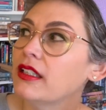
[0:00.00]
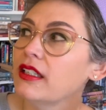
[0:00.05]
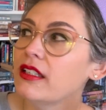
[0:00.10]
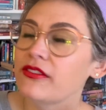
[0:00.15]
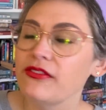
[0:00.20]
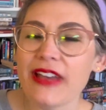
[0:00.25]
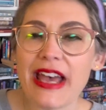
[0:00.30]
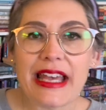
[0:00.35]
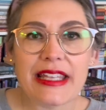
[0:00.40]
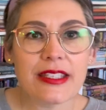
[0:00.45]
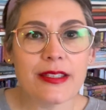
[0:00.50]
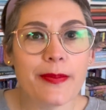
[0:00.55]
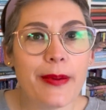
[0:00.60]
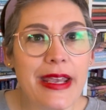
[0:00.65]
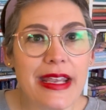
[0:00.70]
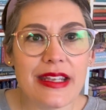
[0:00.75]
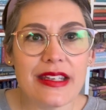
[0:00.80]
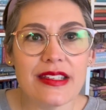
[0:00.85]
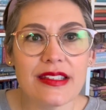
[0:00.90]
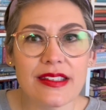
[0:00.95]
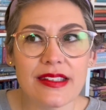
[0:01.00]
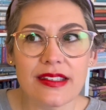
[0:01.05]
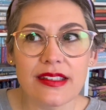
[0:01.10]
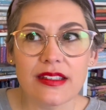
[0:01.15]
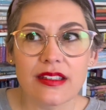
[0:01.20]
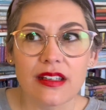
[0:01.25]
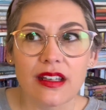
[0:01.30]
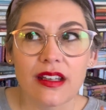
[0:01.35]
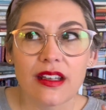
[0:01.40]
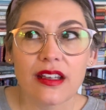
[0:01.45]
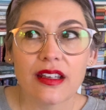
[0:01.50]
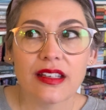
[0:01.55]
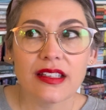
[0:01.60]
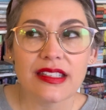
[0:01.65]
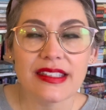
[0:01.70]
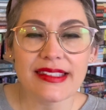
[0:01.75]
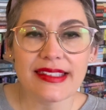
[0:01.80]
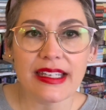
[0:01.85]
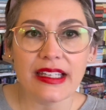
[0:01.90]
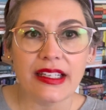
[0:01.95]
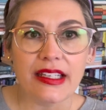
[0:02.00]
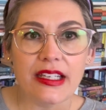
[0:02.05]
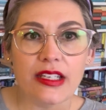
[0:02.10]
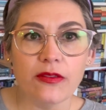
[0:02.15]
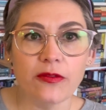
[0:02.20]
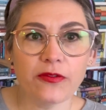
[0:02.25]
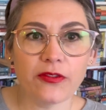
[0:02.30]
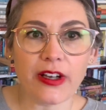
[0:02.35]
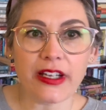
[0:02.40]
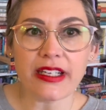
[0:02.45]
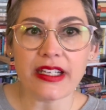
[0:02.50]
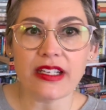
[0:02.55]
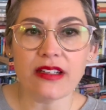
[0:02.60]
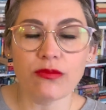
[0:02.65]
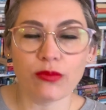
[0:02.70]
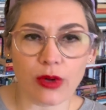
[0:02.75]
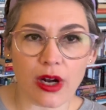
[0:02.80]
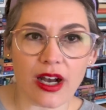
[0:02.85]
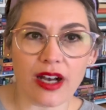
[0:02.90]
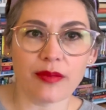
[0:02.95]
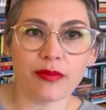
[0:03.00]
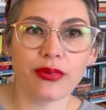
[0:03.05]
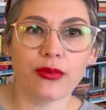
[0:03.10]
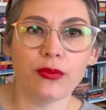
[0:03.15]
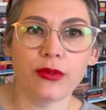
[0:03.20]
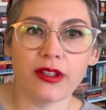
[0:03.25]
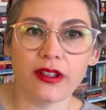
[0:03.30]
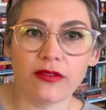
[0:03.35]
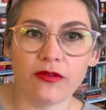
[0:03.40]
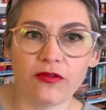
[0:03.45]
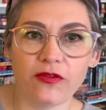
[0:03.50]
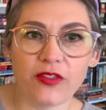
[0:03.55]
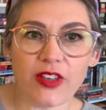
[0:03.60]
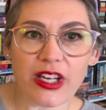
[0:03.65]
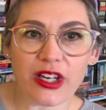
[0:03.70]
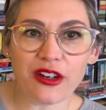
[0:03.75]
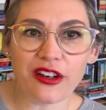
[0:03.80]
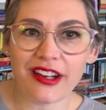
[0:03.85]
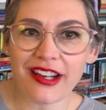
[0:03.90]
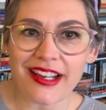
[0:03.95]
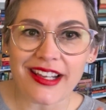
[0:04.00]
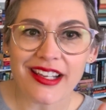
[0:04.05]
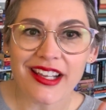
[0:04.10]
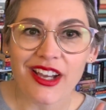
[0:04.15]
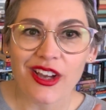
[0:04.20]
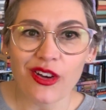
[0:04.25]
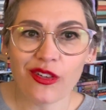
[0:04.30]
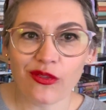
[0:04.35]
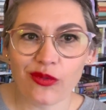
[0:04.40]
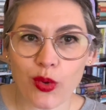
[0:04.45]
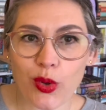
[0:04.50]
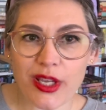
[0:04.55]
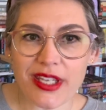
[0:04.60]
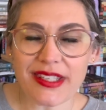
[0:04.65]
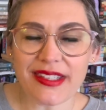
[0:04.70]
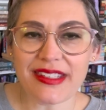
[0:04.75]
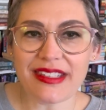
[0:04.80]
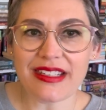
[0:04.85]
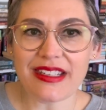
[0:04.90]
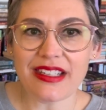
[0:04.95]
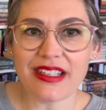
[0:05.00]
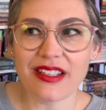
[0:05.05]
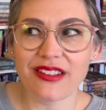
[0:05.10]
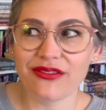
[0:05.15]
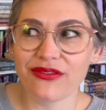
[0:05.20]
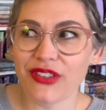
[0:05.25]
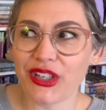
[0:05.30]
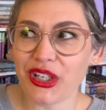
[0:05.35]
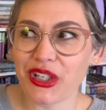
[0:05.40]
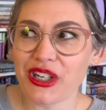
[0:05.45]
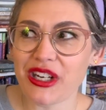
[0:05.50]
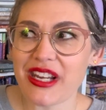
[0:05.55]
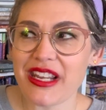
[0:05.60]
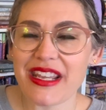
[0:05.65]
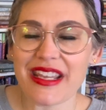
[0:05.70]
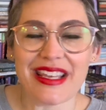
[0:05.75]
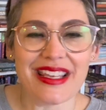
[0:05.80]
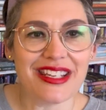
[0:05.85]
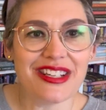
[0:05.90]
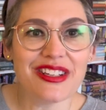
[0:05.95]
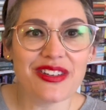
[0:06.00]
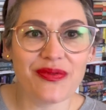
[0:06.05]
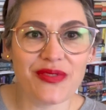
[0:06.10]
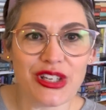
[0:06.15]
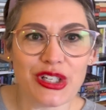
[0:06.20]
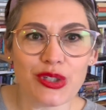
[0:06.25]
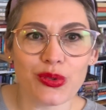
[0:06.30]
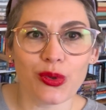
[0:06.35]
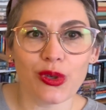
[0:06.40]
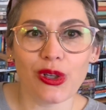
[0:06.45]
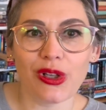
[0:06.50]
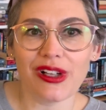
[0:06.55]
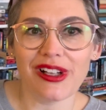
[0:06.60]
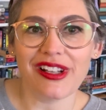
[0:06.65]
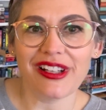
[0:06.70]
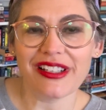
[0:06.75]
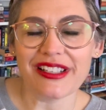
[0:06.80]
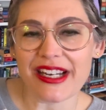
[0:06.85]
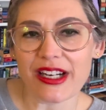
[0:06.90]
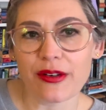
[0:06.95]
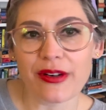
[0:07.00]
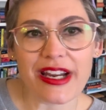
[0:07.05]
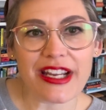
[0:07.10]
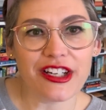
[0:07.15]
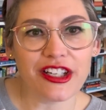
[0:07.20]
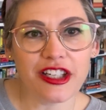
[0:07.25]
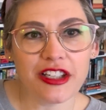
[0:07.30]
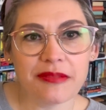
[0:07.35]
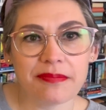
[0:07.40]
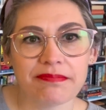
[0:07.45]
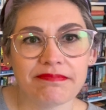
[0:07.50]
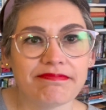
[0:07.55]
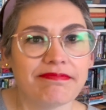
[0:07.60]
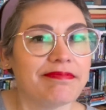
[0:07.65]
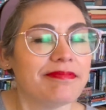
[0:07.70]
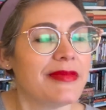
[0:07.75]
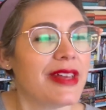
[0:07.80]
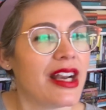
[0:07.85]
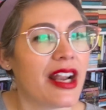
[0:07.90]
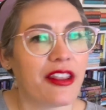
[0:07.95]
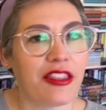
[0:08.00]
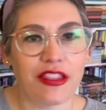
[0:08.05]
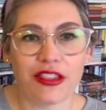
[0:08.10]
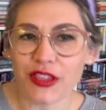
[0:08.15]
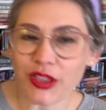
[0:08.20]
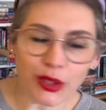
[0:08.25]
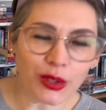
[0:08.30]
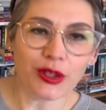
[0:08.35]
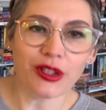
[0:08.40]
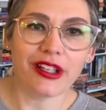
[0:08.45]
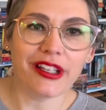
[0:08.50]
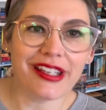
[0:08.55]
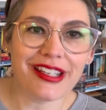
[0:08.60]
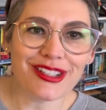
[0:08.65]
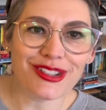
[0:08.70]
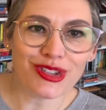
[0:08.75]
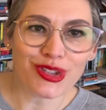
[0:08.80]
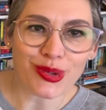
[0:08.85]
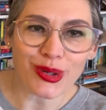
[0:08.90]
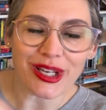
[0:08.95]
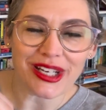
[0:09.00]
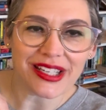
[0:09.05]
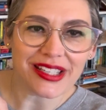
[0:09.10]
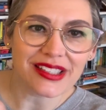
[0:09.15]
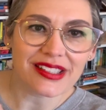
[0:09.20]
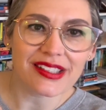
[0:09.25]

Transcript: fast-paced, silly, funny romp with very voicey, very individual narrator, and I thoroughly enjoyed it.